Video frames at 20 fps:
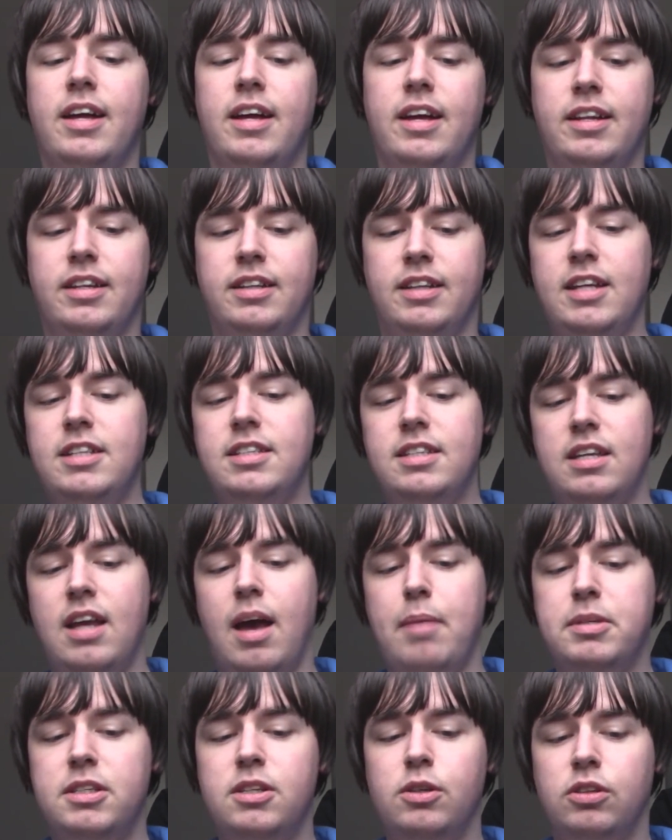This
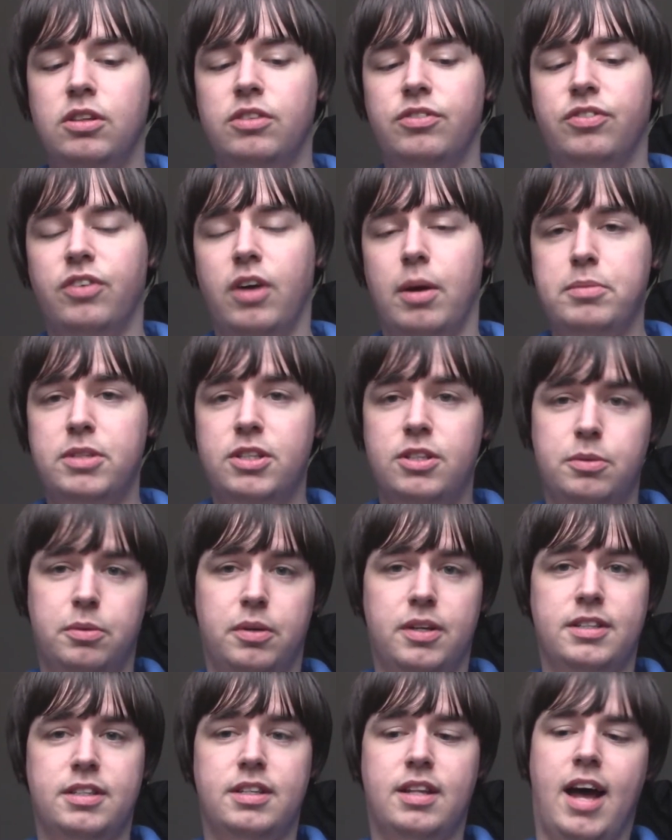episode confirms to
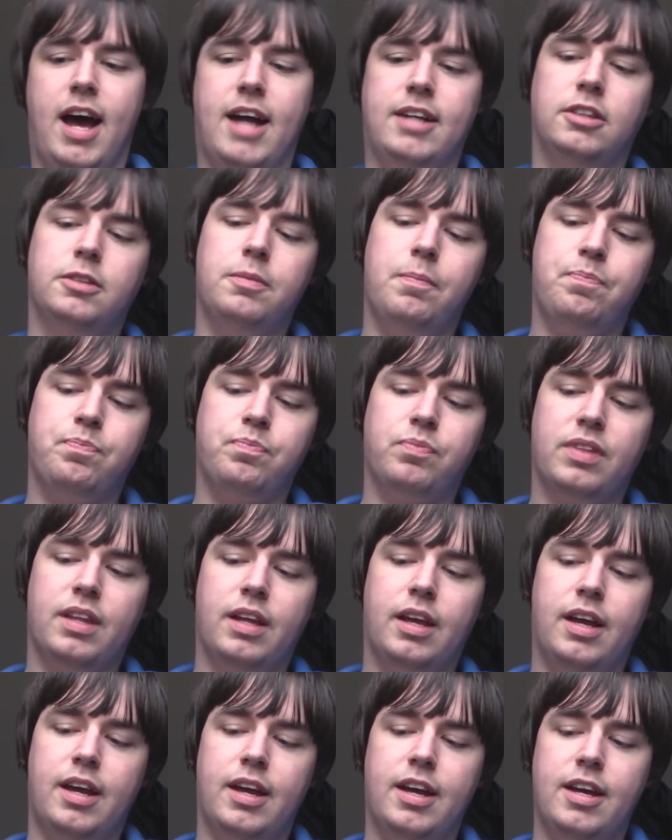us that
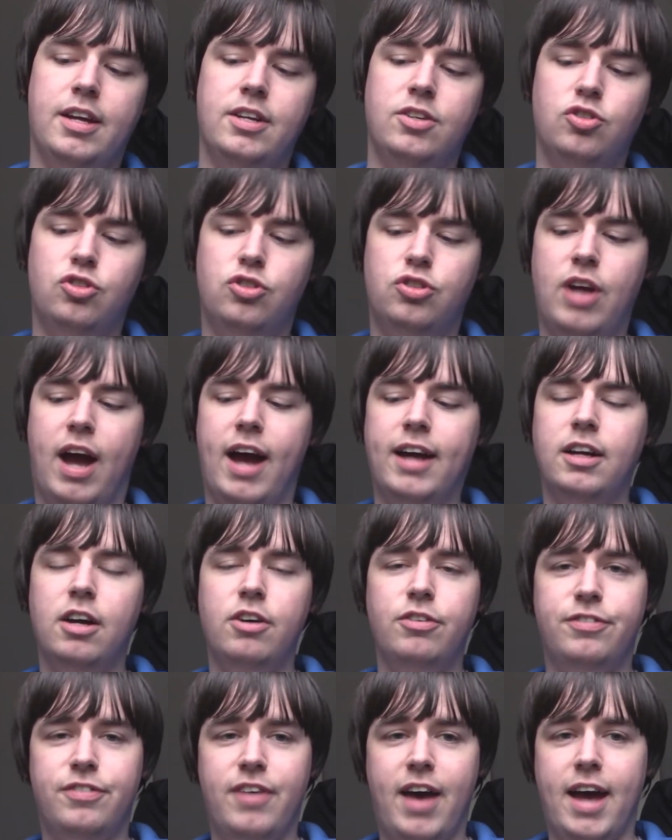
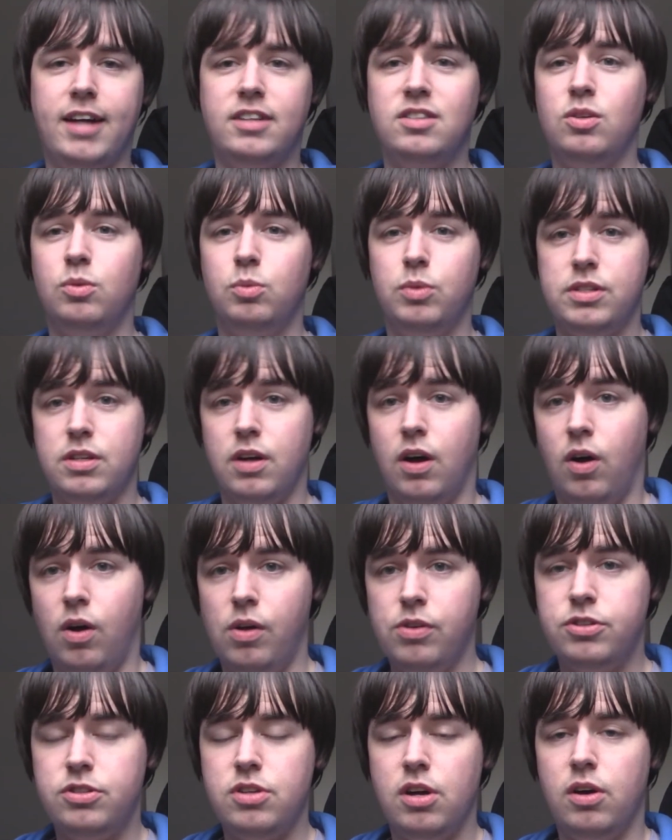Jango Fett was
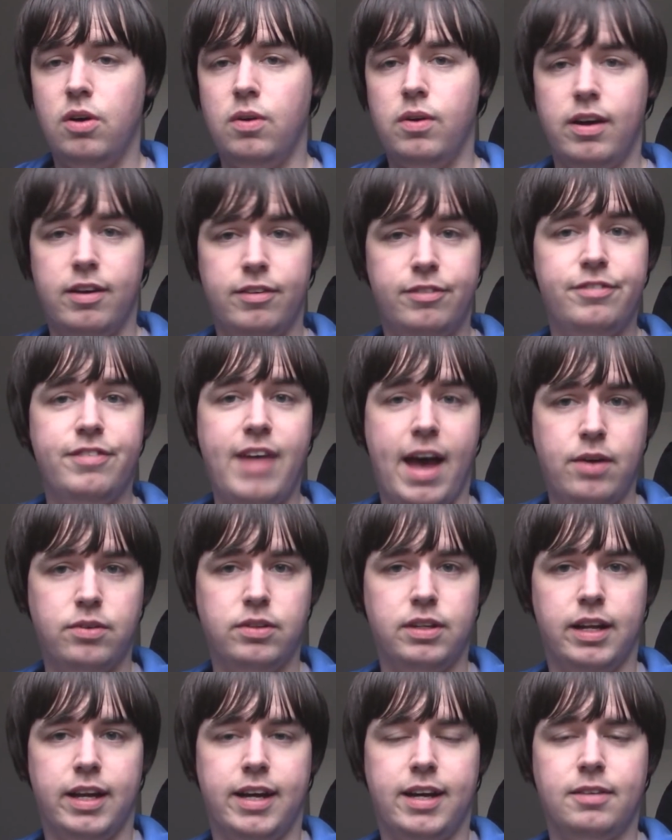also a
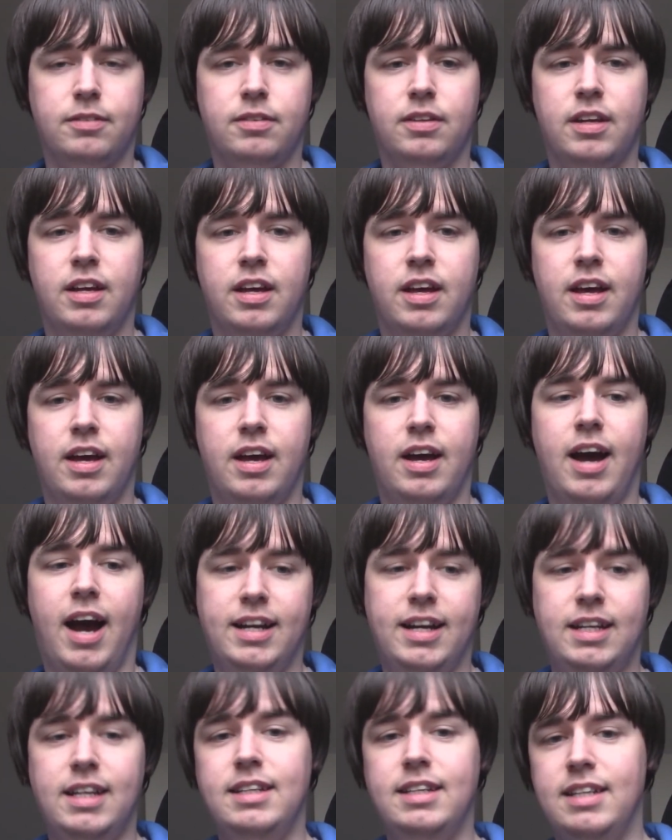foundling,
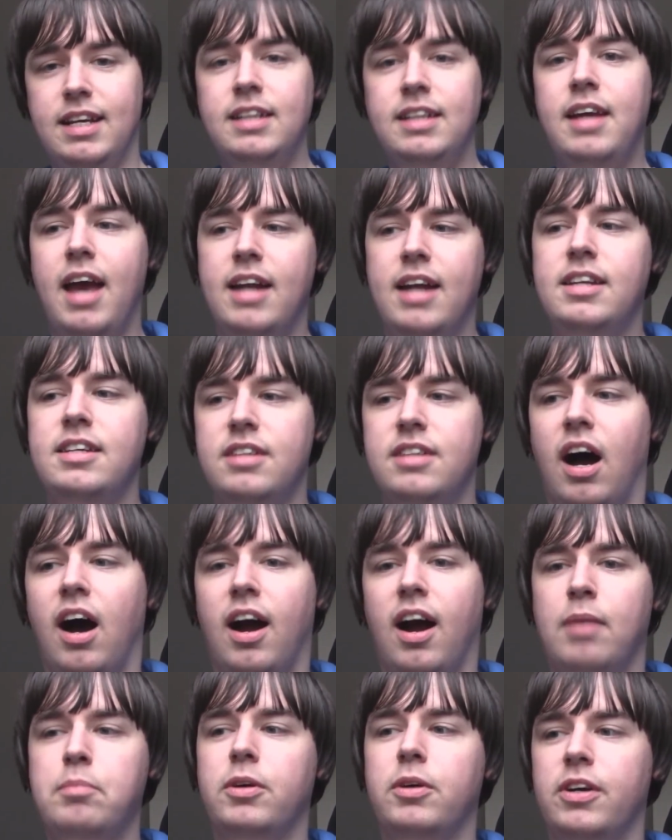and he did get his
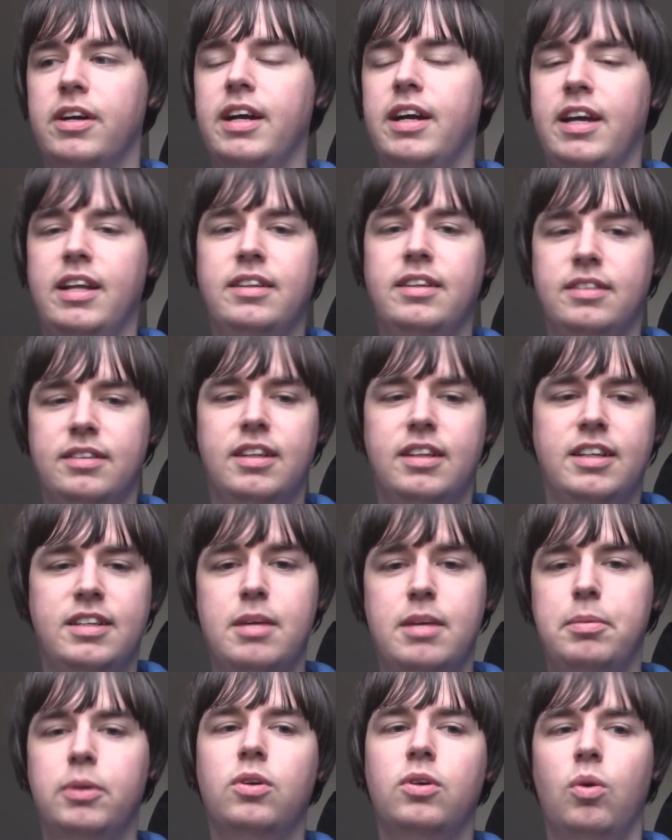armor in the
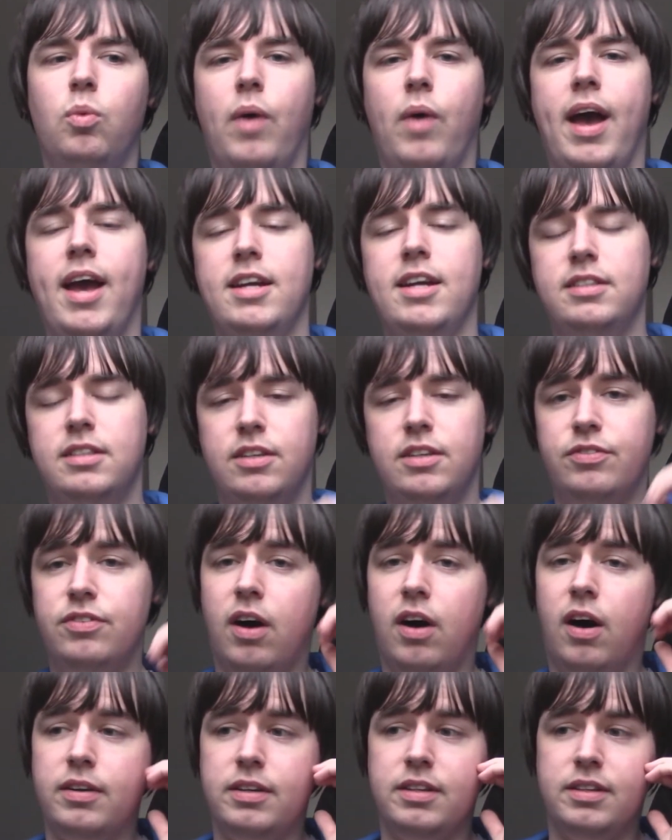typical ways. He
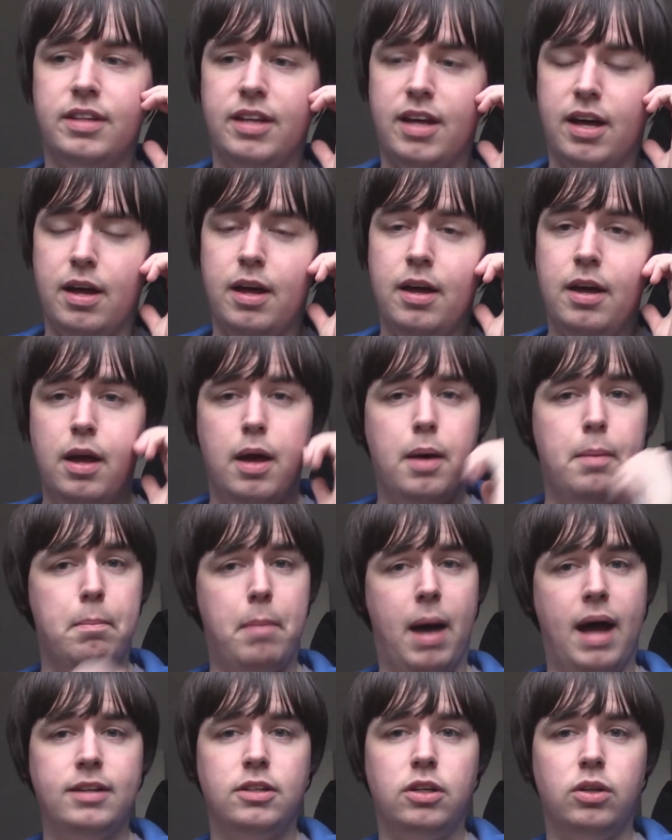fought in the
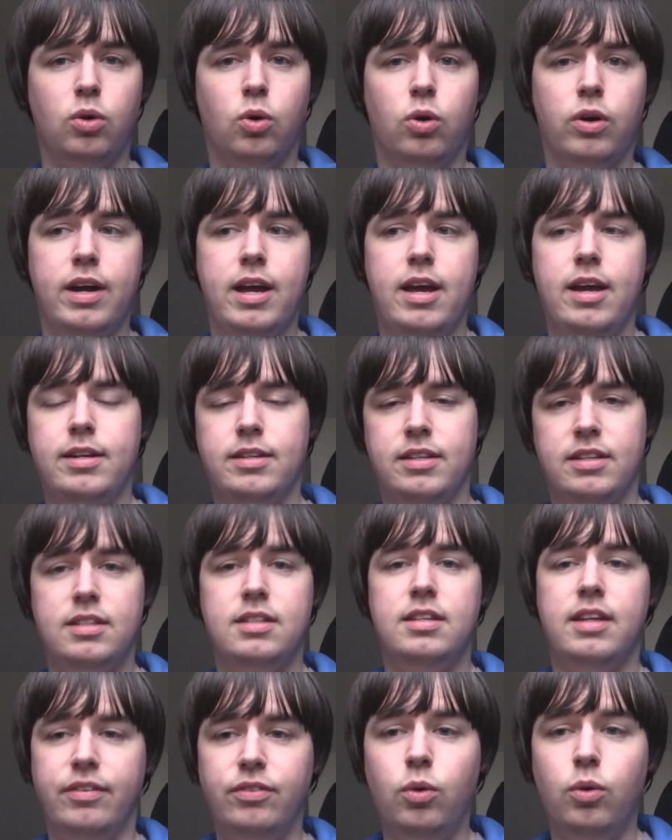Mandalorian
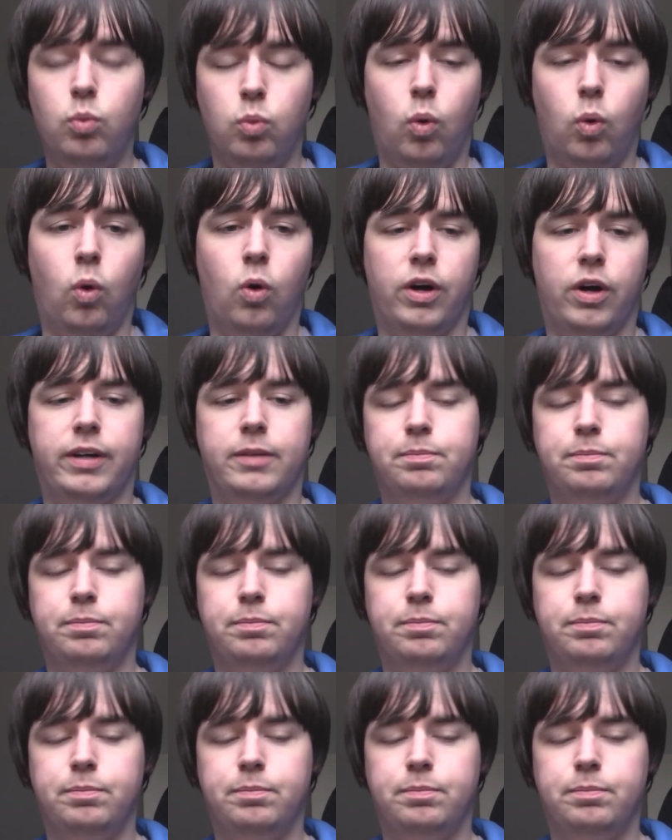Civil War,